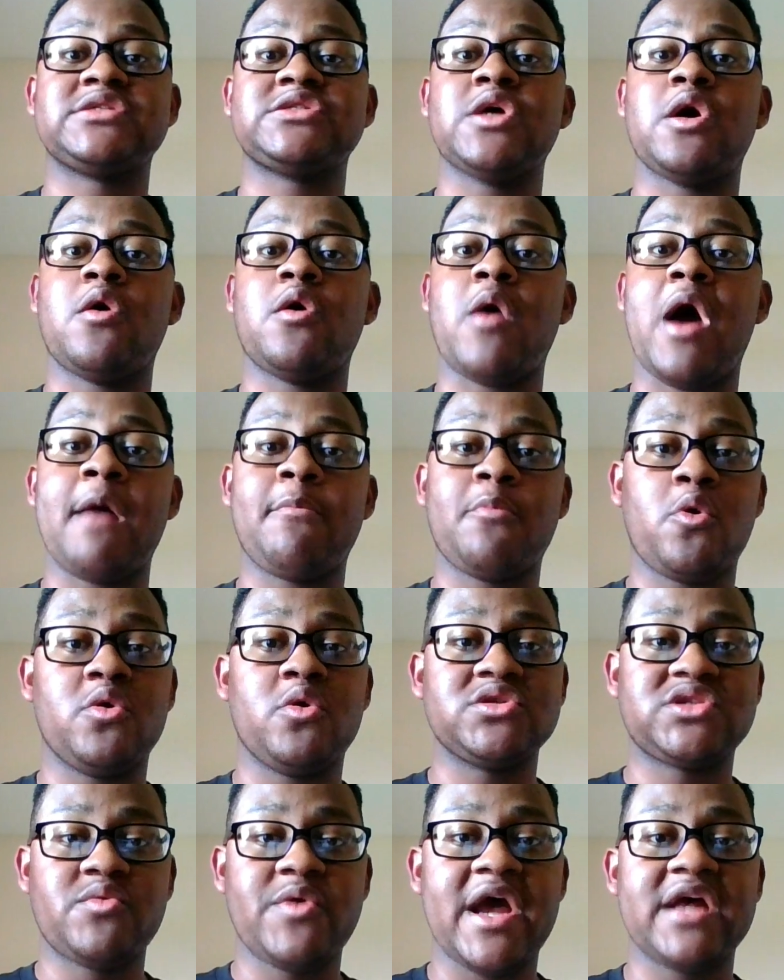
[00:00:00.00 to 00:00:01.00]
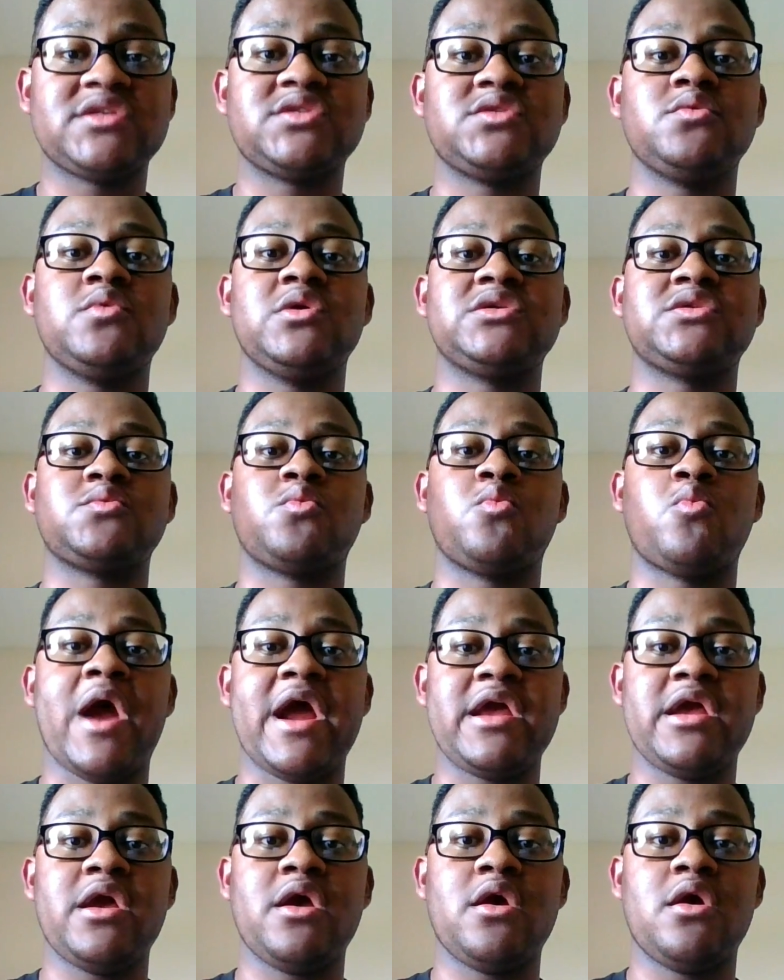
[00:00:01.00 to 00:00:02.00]
So, I'm going to react to it
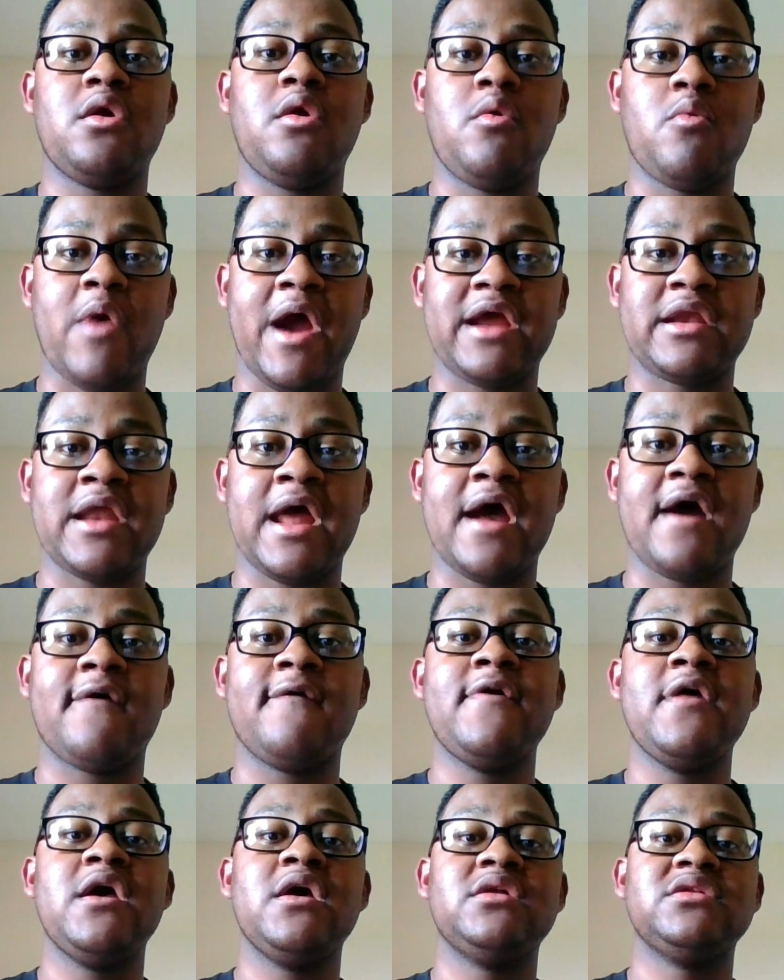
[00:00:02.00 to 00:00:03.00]
right here, right now.